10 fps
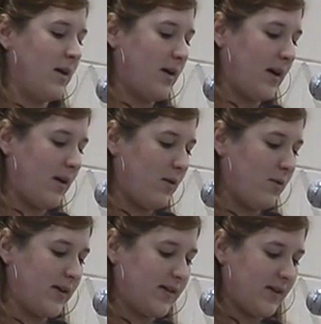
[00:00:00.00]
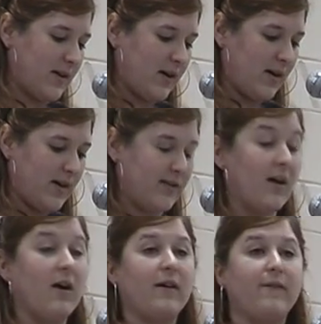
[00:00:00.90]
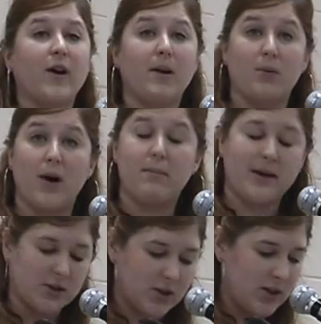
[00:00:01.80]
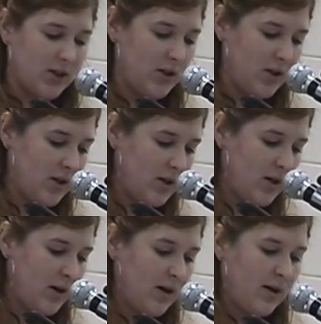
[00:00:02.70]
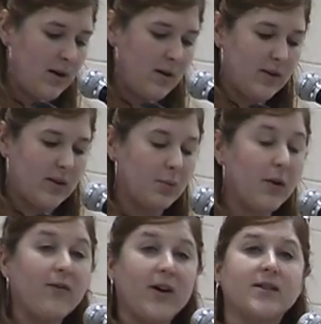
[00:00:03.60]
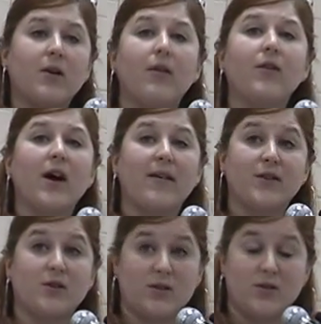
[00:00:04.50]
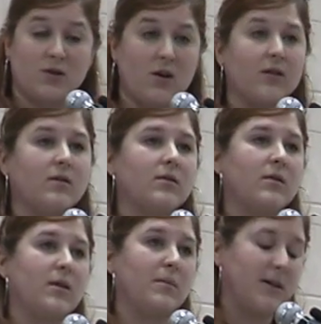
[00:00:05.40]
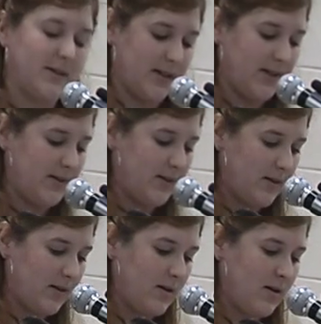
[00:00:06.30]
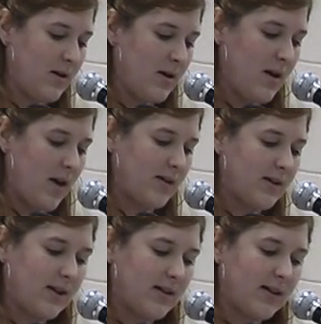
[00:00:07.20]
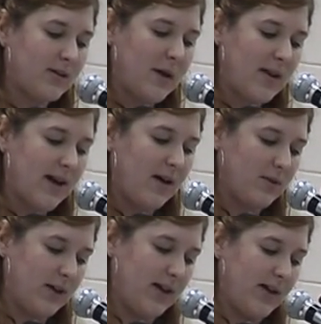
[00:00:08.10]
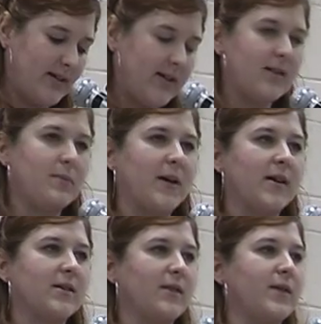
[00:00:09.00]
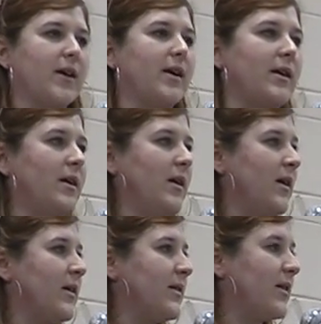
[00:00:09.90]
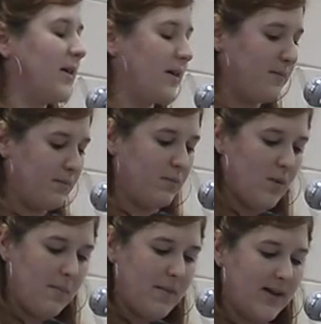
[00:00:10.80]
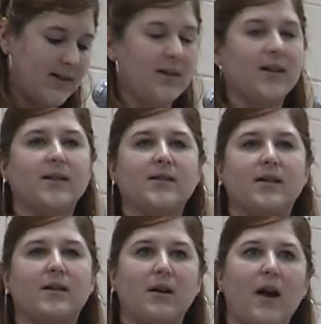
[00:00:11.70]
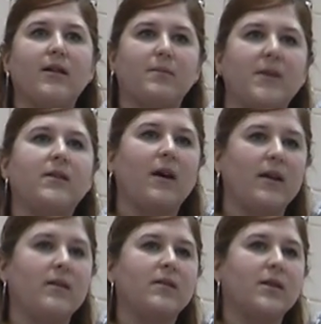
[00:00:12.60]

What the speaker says: I know this is not a very bright picture. The three of us, however, have stood strong amongst this. And the thing that's made that really easy is because of the amazing things that has been done